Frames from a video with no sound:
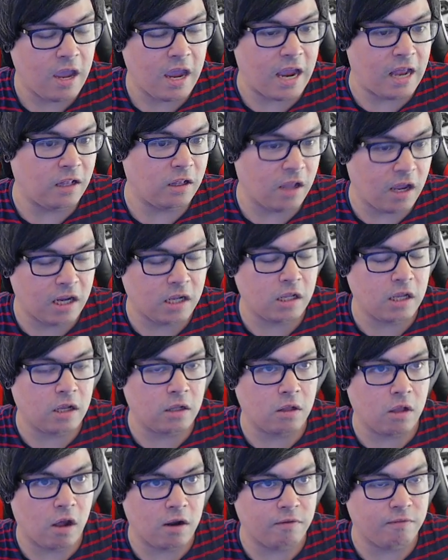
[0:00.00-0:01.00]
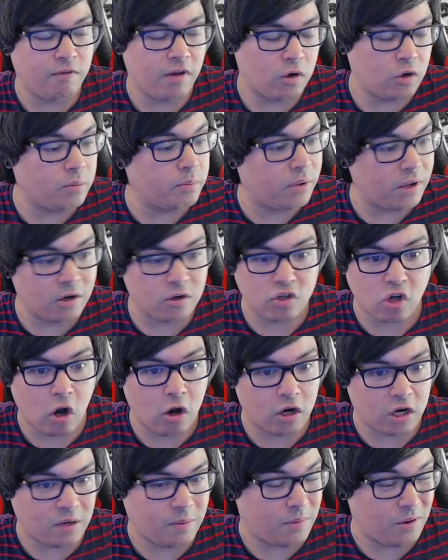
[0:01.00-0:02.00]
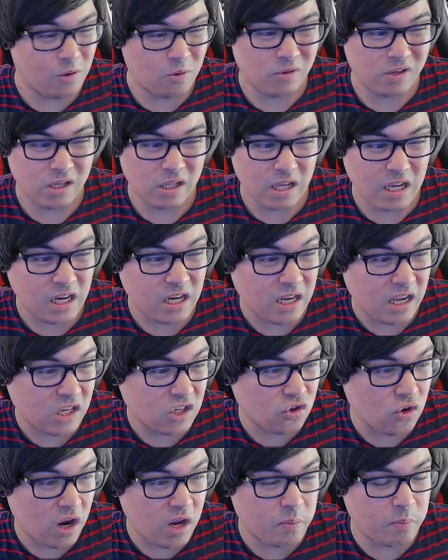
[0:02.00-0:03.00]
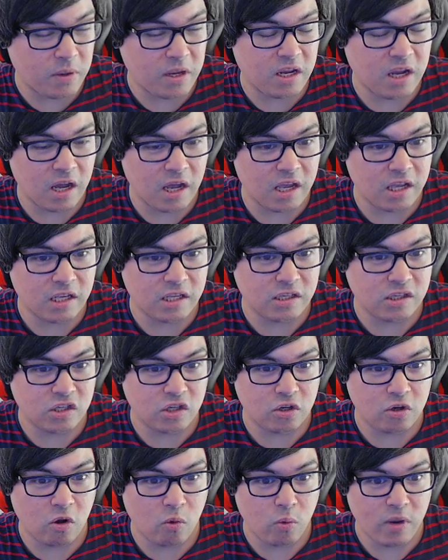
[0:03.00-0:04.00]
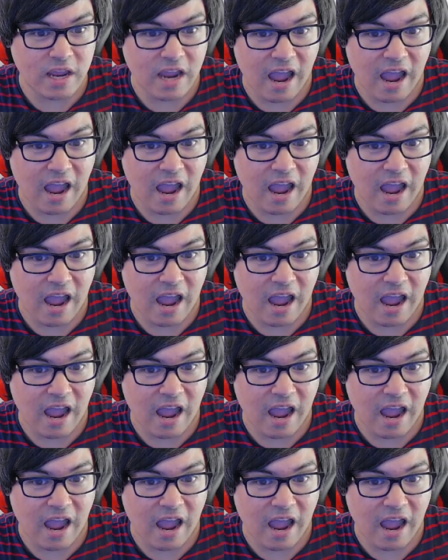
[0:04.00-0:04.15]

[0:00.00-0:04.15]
And likely a lot of veteran players are going to be using Lady Deathstrike because you know we